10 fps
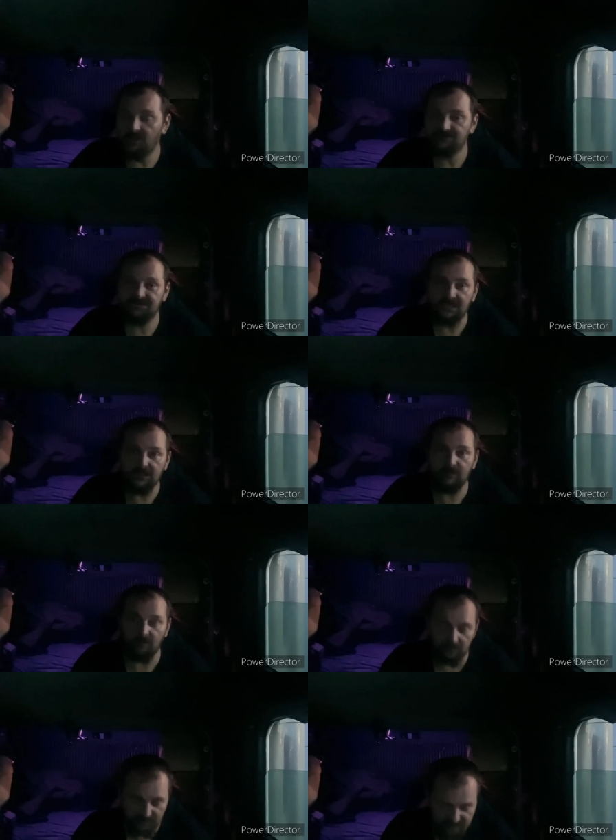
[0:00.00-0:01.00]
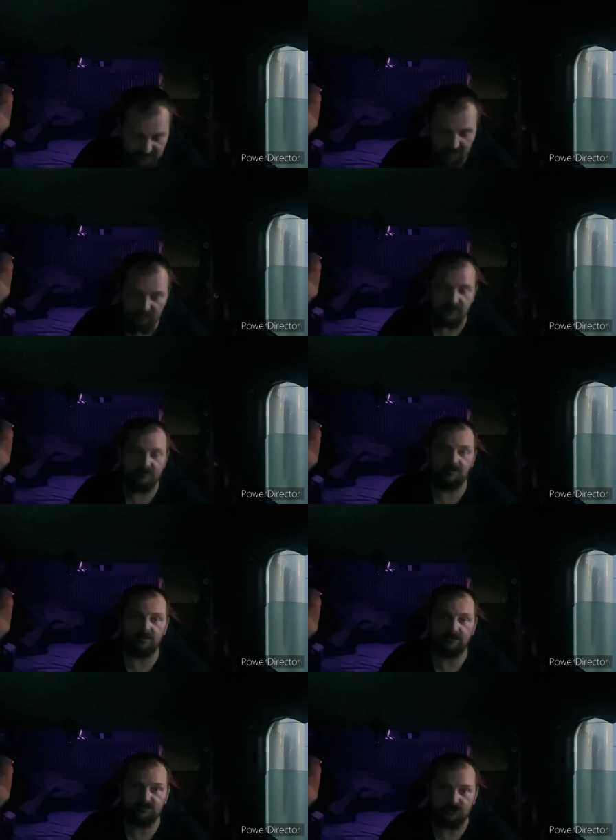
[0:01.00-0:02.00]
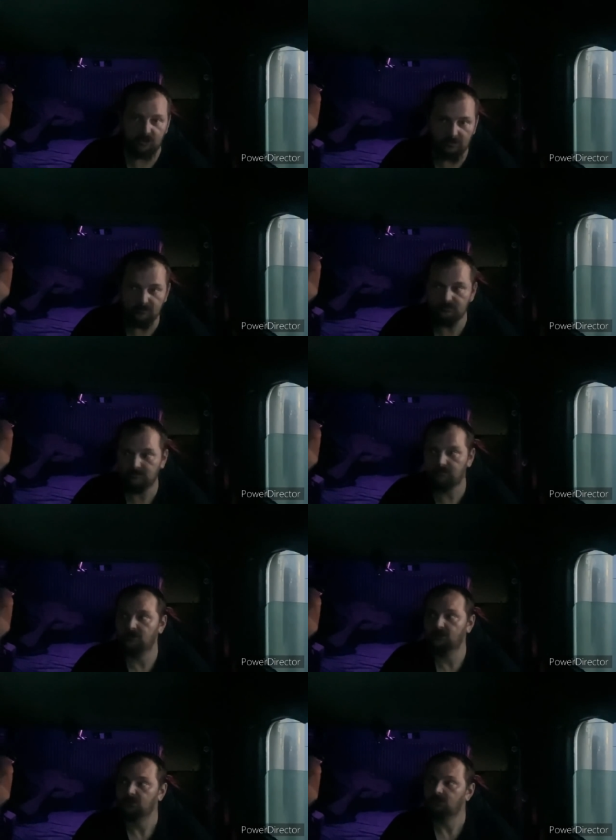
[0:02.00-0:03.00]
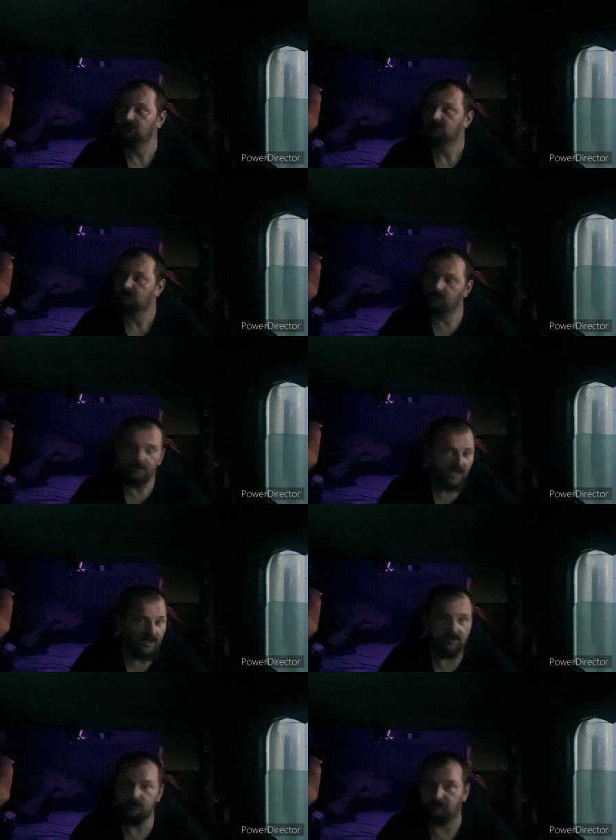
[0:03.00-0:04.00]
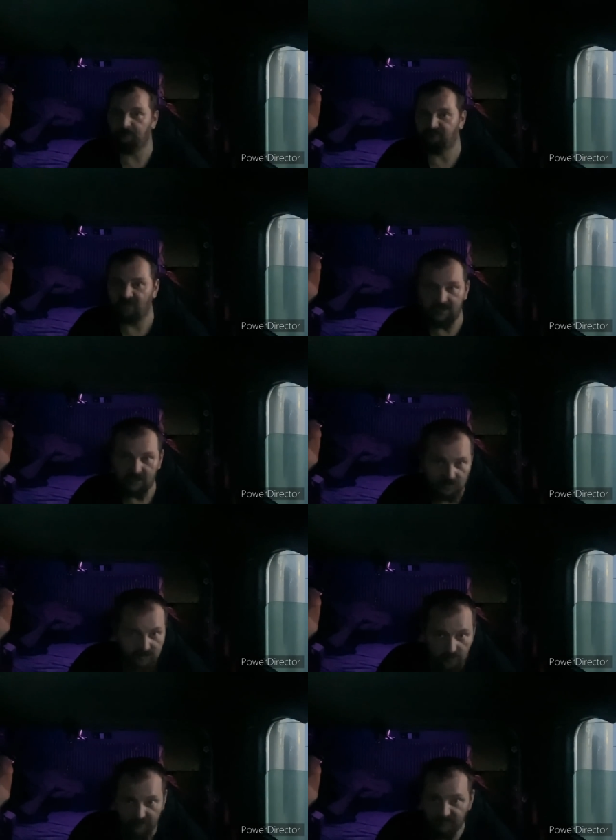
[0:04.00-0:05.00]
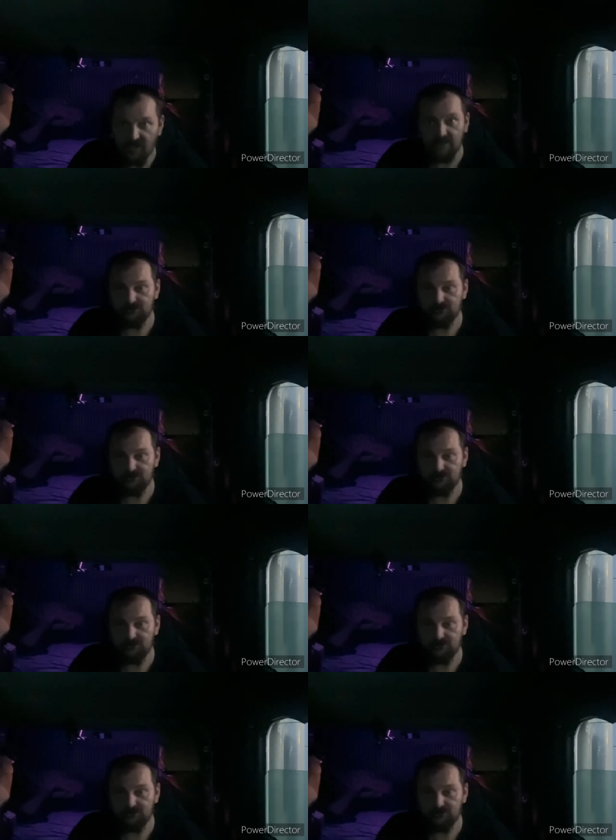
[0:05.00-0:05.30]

take what we say with a grain of salt. We're not your financial advisor.